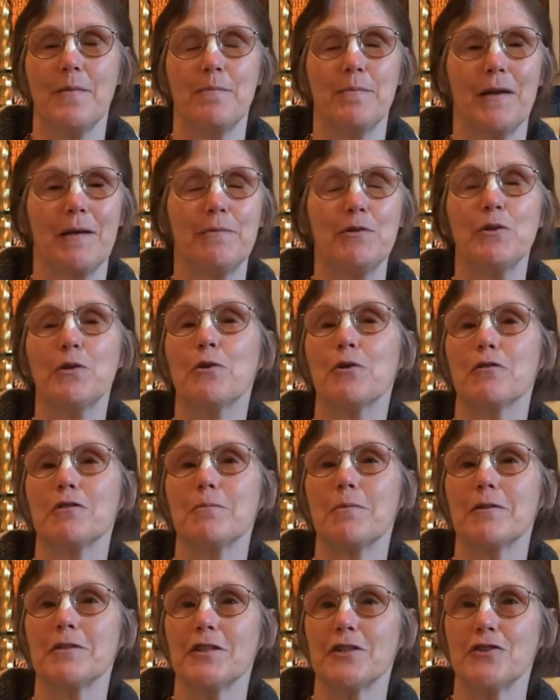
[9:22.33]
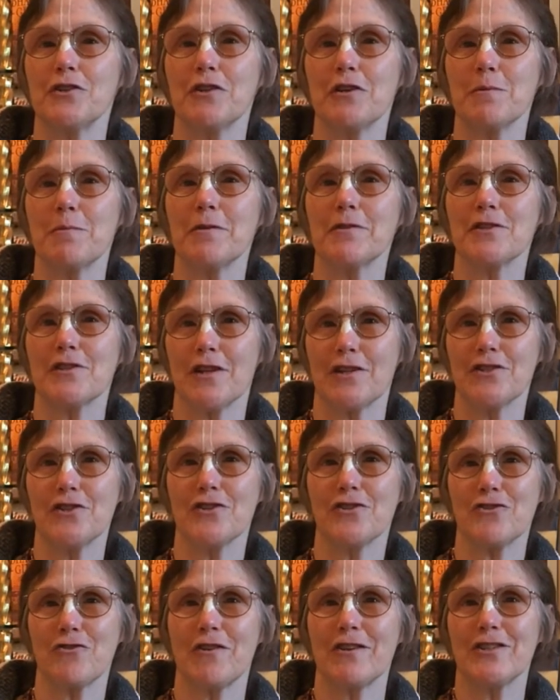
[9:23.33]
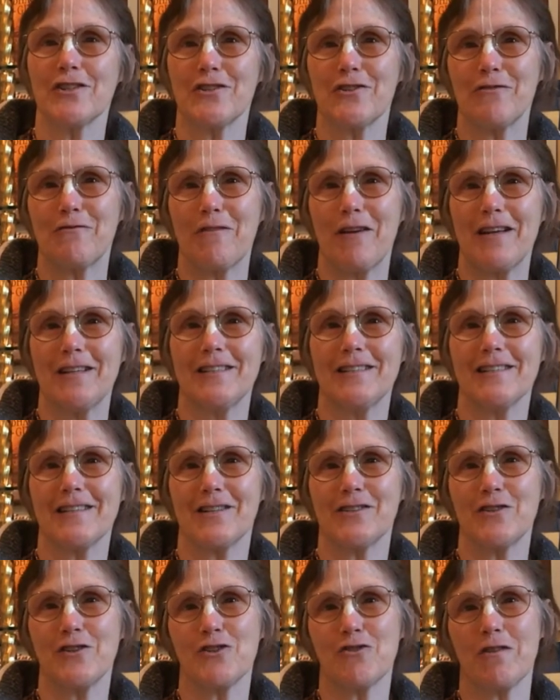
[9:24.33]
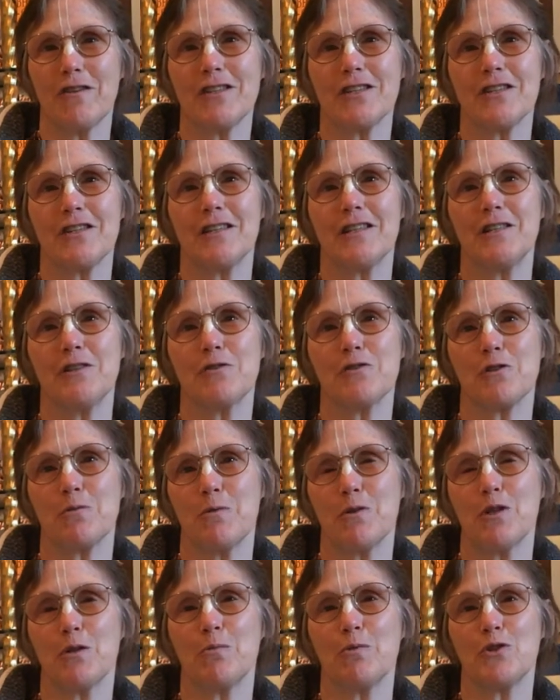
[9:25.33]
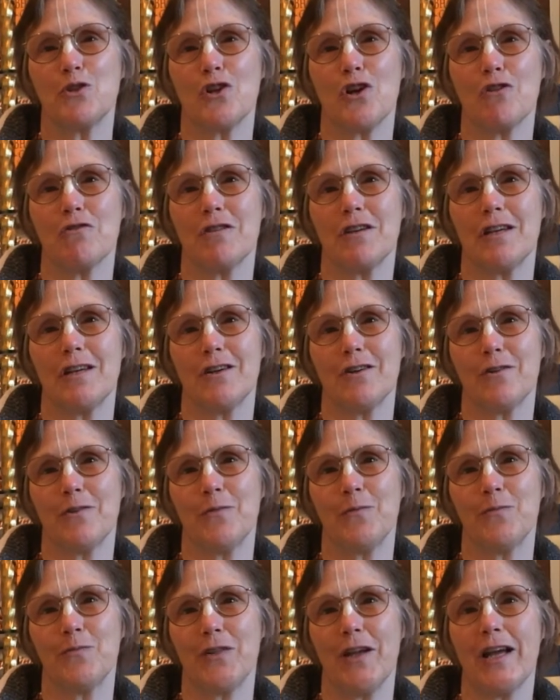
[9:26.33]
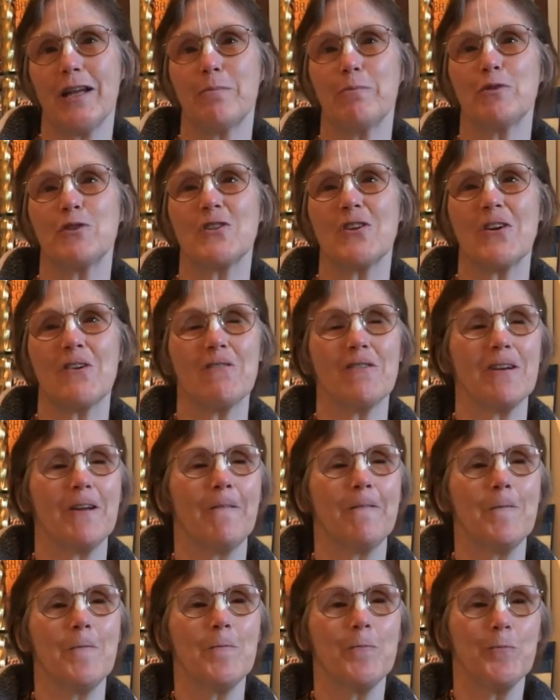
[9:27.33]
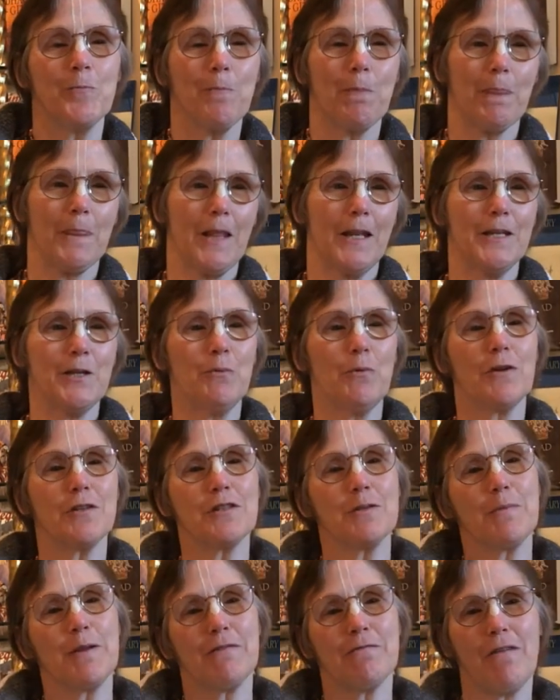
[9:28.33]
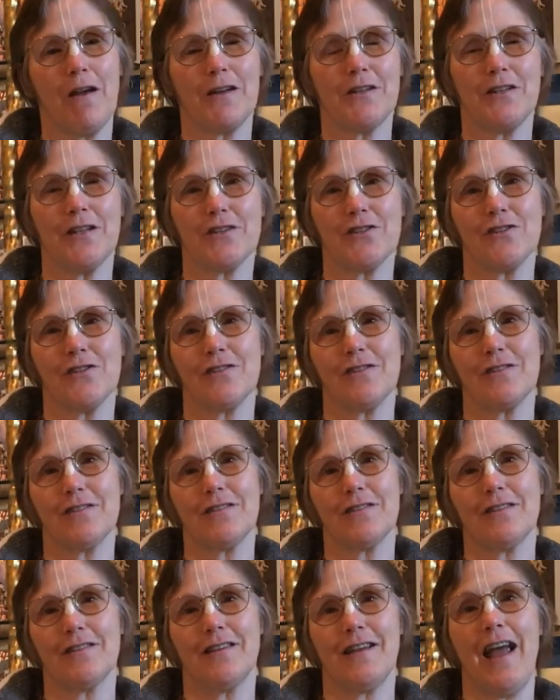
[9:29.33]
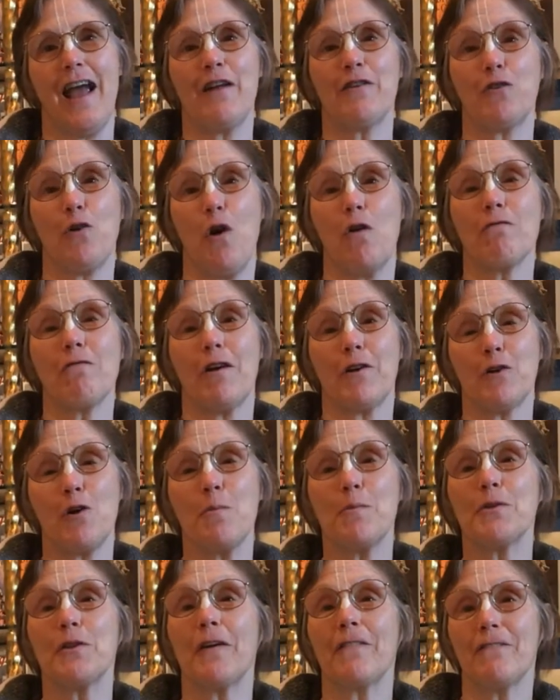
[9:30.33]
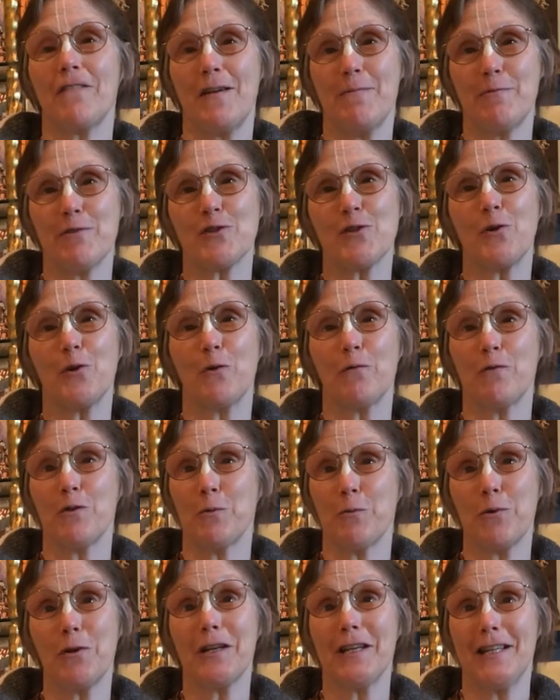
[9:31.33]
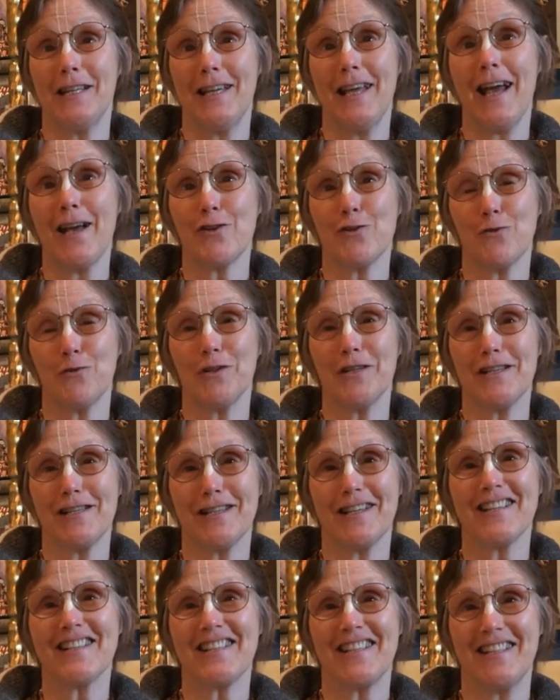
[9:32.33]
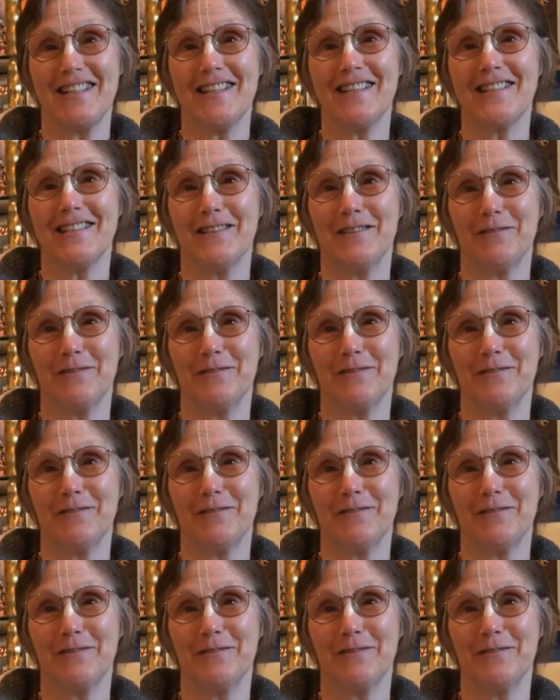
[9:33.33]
Maybe you heard about, did you hear about Sajashrestha, right? Sajashrestha, he used to be the pujari here, head pujari. He wanted to make Radhadesh and Gopinath famous all over the world, and he actually succeeded.